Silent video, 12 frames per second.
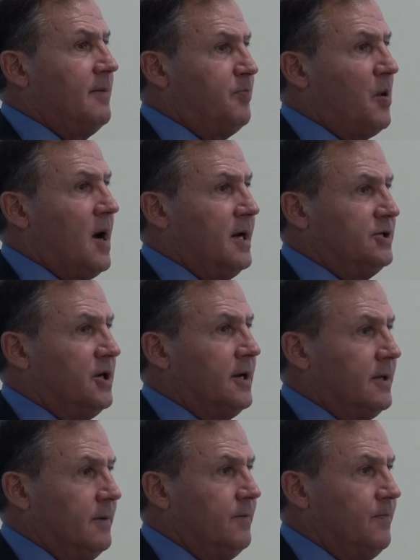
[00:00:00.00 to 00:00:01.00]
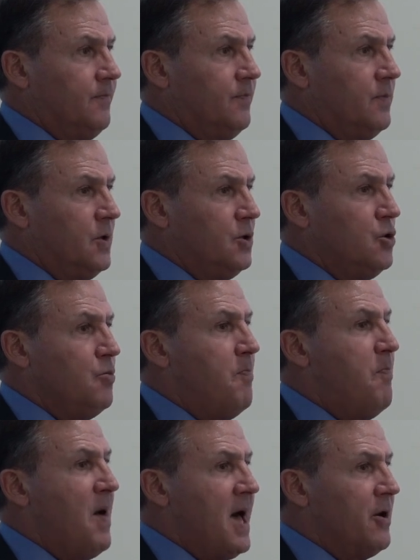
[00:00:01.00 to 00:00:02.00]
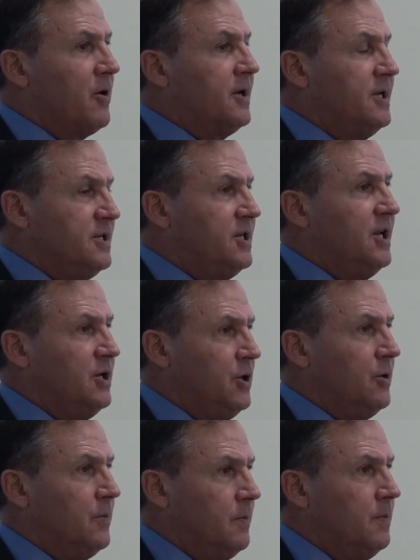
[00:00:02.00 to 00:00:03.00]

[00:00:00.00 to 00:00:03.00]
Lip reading: project. You better continue,